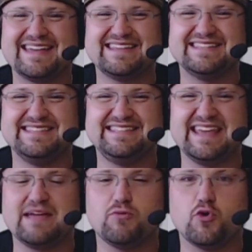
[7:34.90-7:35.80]

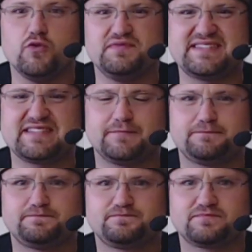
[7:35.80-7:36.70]
Z-moves.
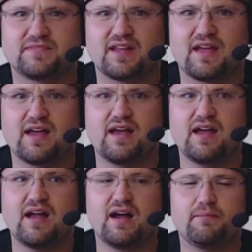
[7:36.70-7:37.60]

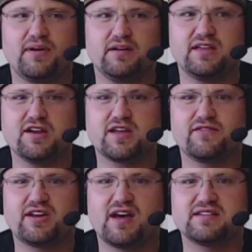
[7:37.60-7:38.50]
Apparently you're
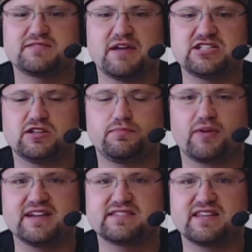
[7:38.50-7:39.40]
given a special
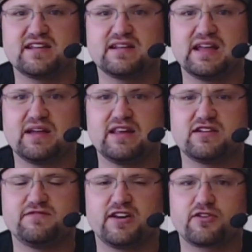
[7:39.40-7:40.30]
bracelet, and you
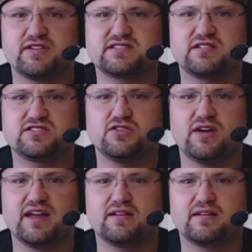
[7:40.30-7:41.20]
can fit a crystal to
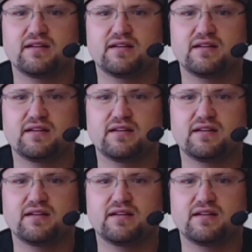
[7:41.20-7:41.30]
it,